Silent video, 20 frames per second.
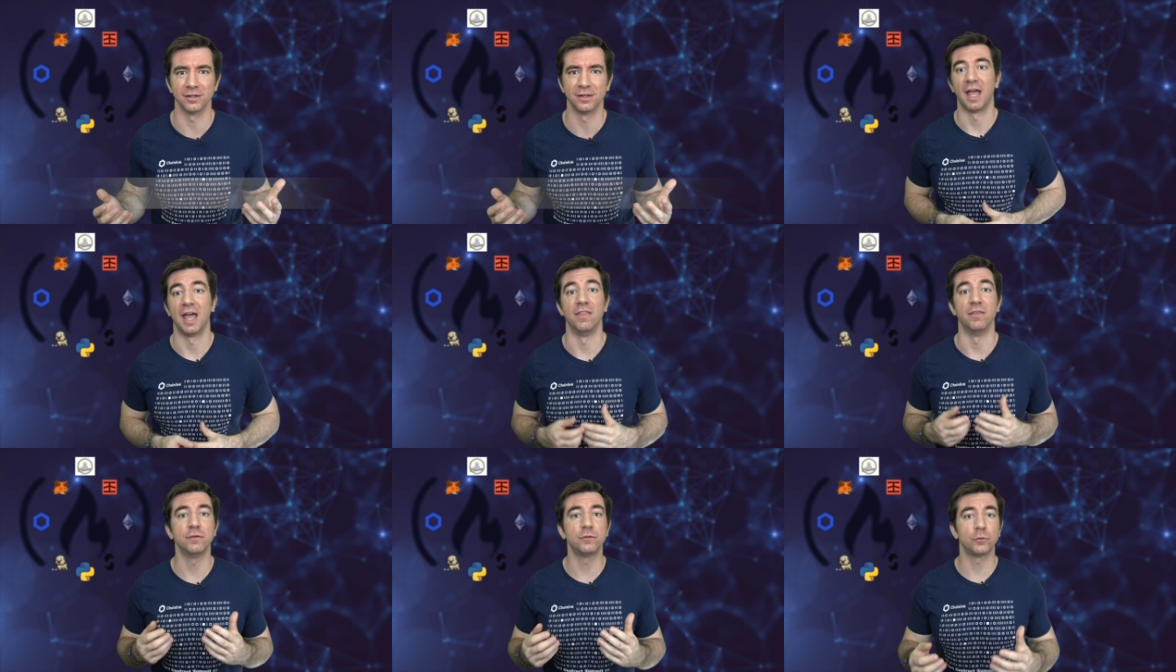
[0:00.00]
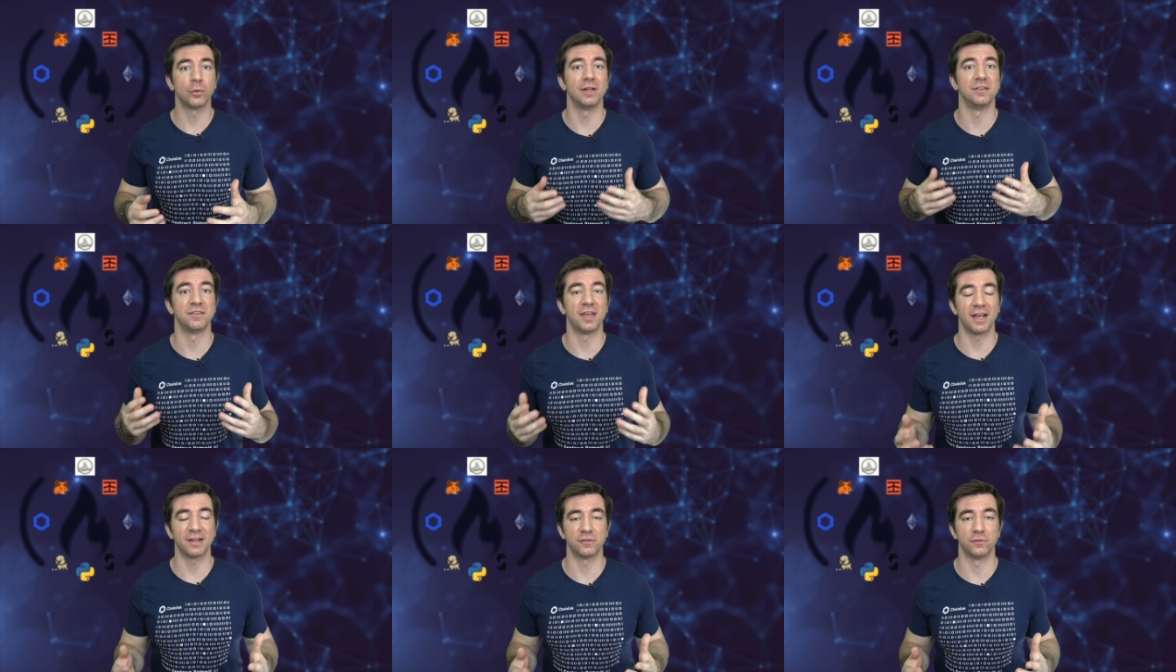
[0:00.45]
And this
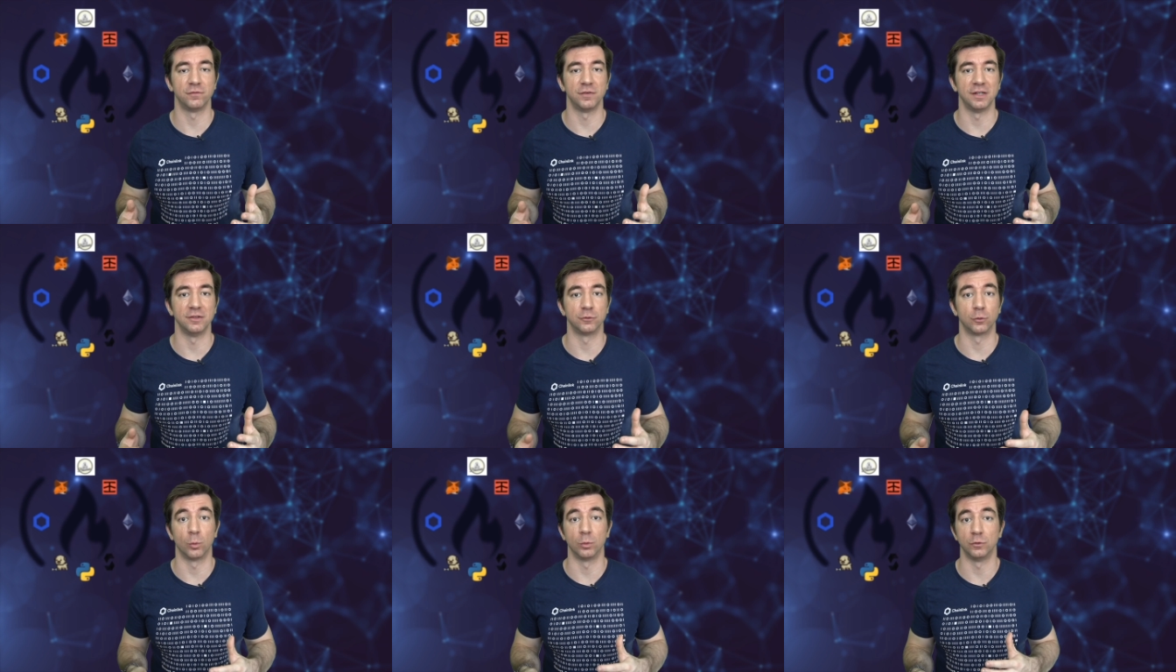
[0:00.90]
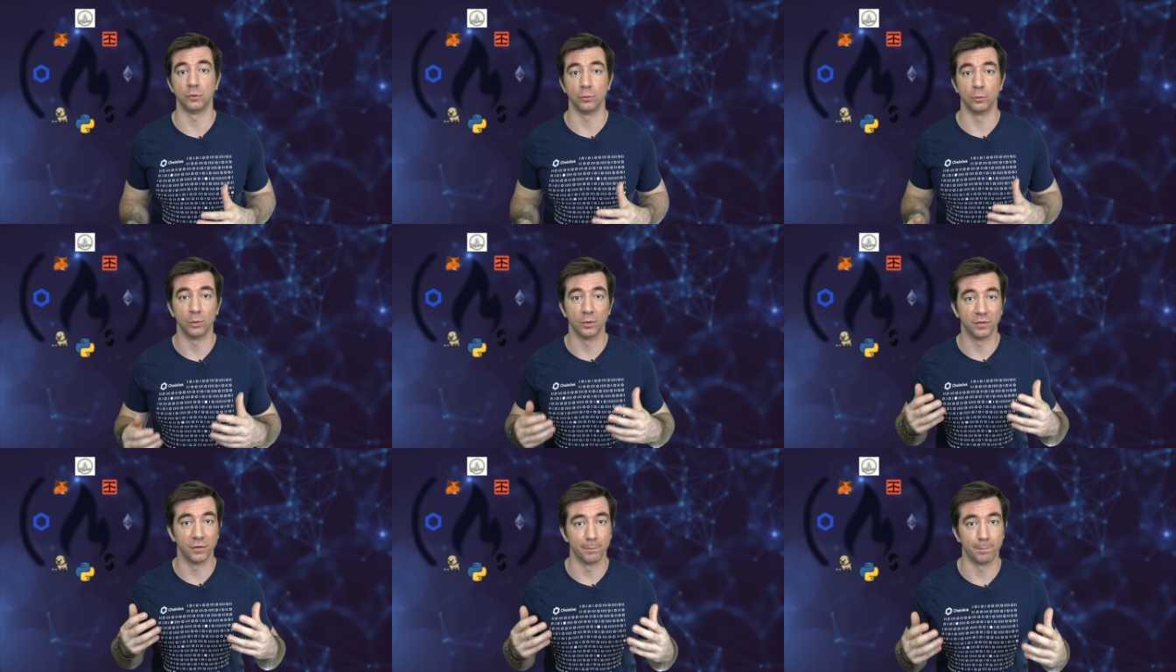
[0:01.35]
transaction fee is going to
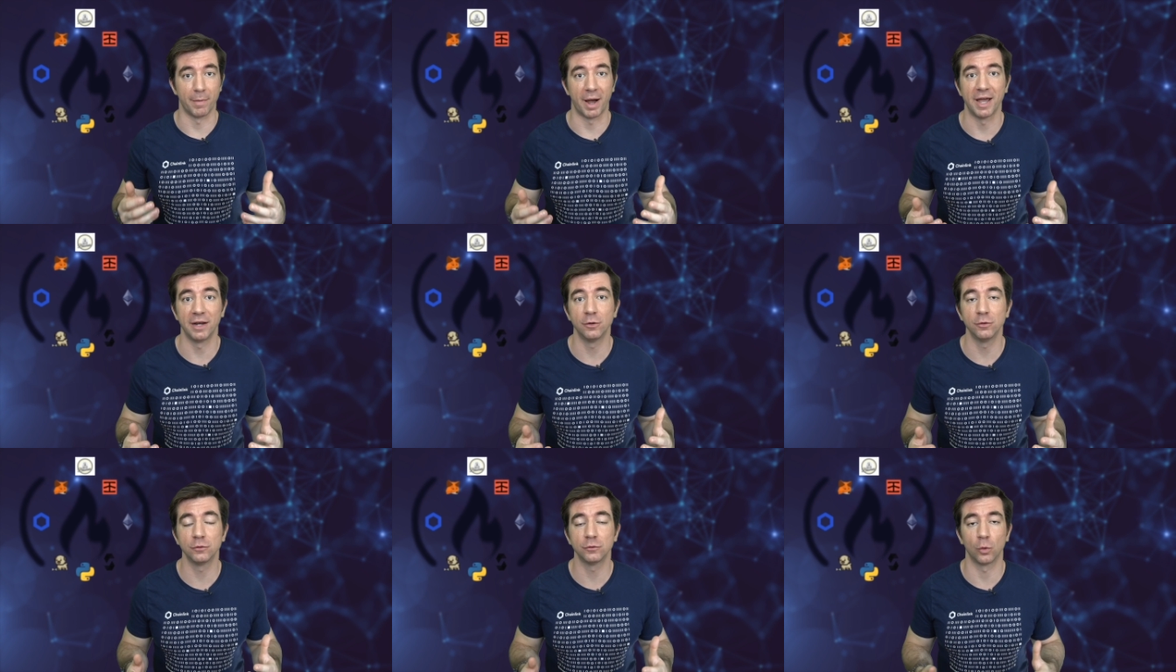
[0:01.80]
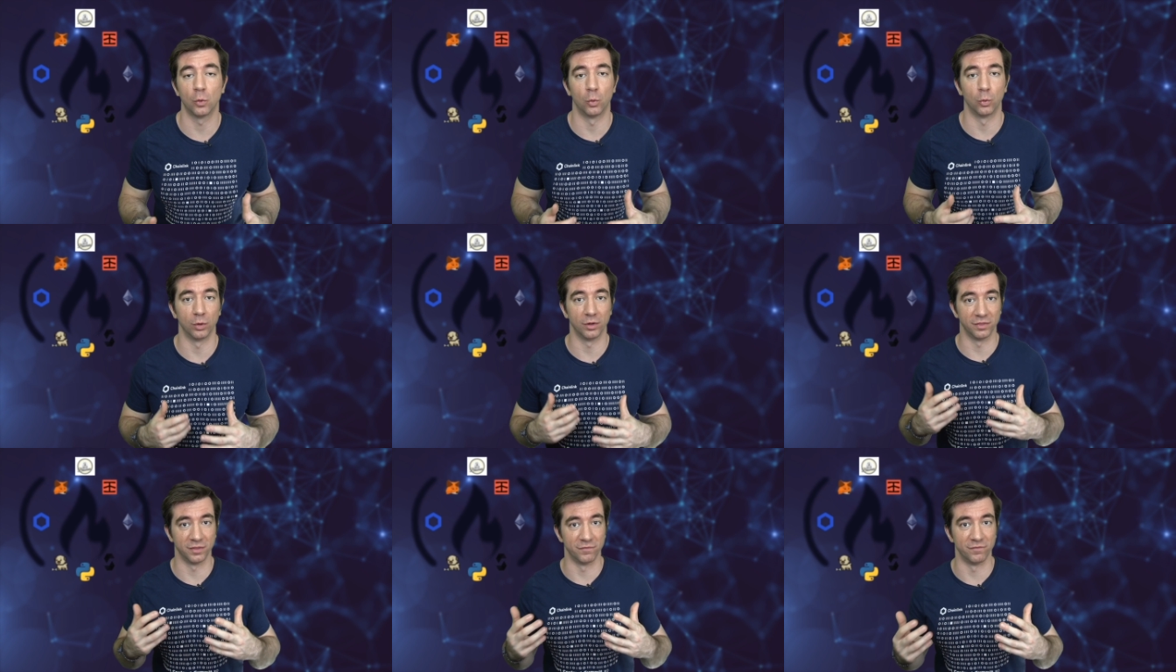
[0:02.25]
the miners
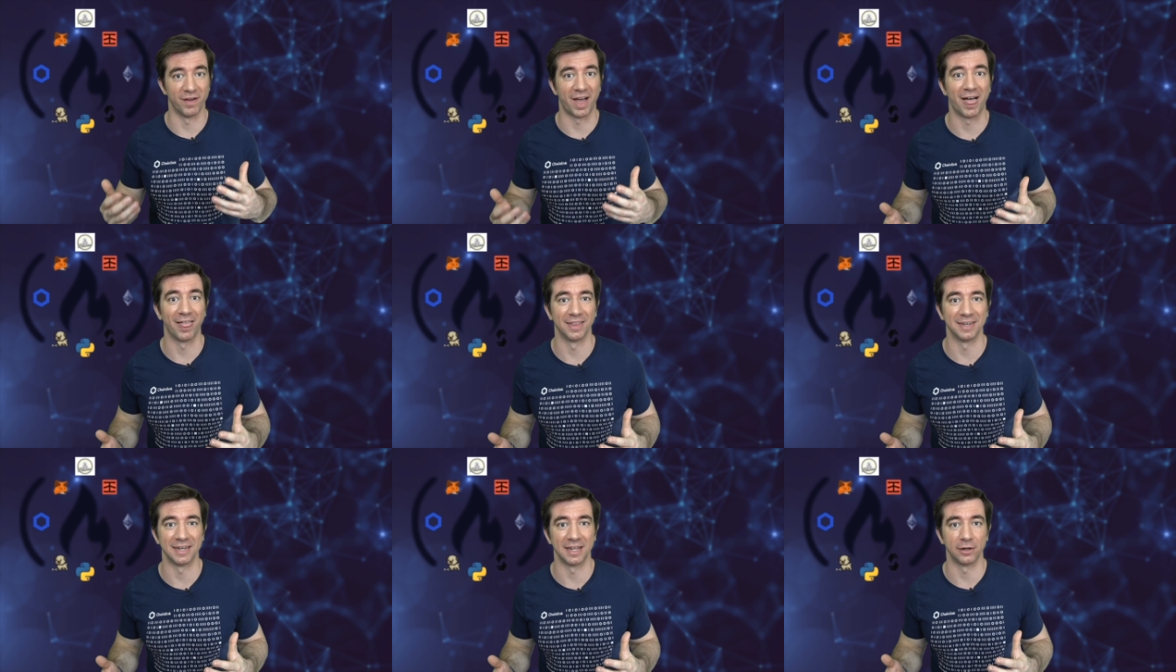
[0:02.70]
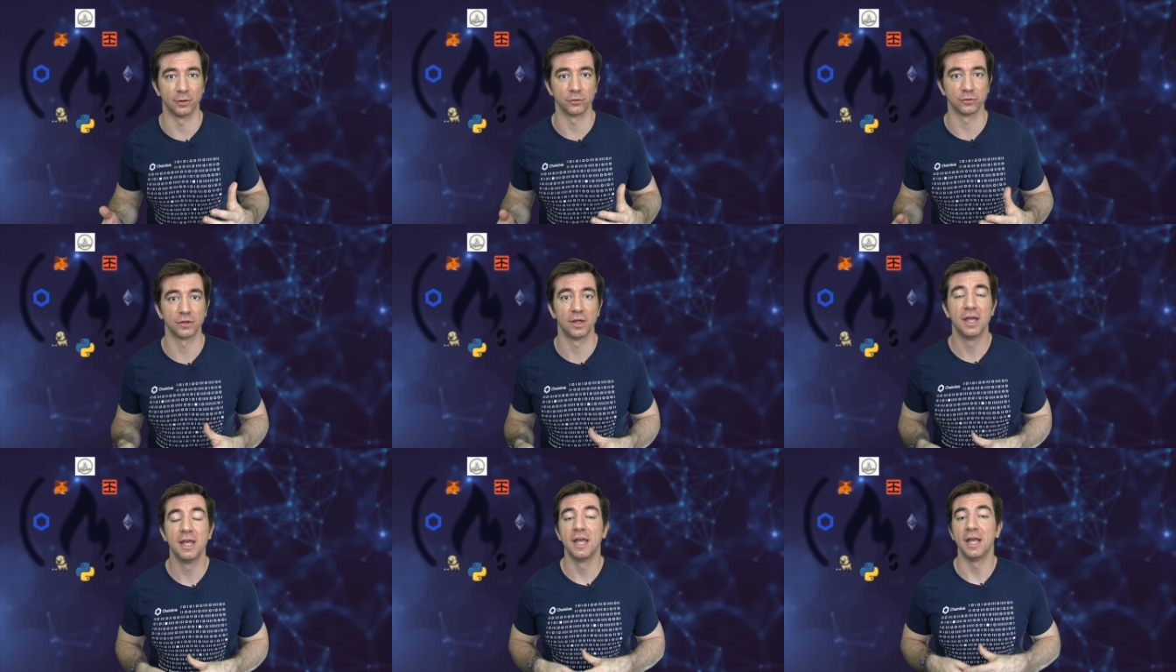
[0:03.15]
or the validators.